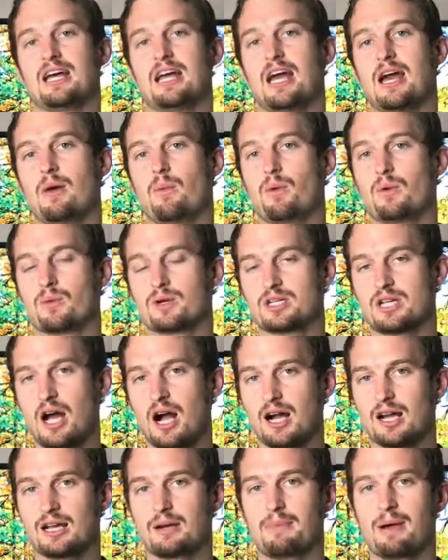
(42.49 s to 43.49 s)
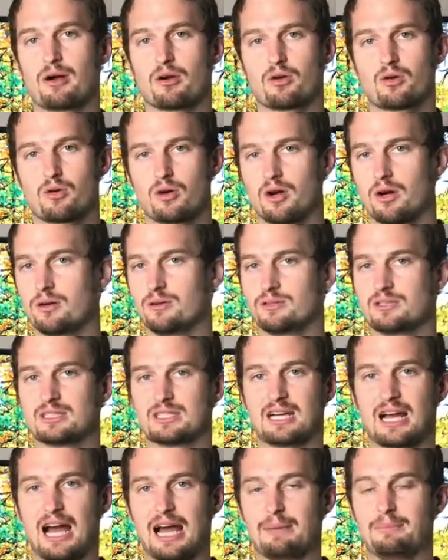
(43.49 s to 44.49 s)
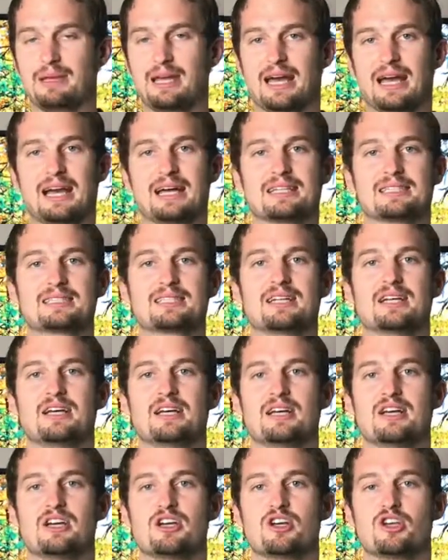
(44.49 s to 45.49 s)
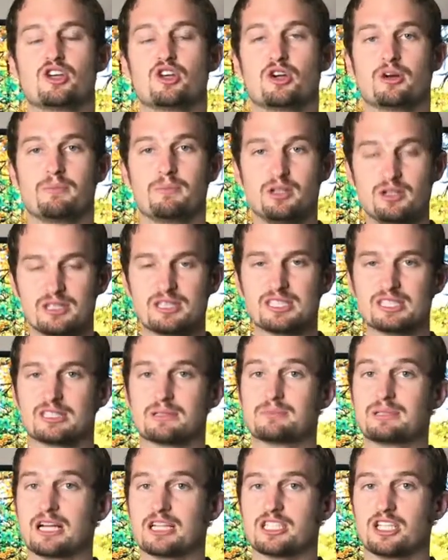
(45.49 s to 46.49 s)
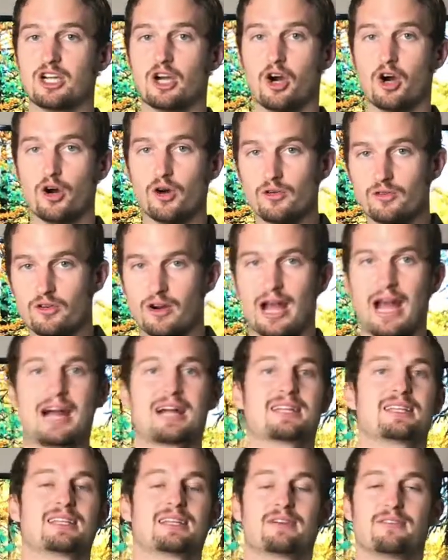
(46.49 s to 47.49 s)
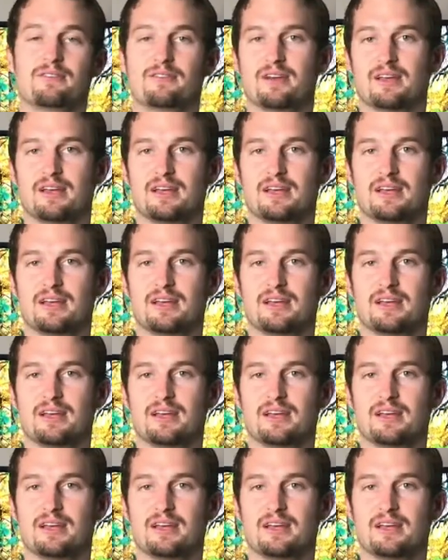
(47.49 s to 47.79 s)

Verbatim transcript: And when we're talking about Crohn's and IBS, your immune system is actually overactive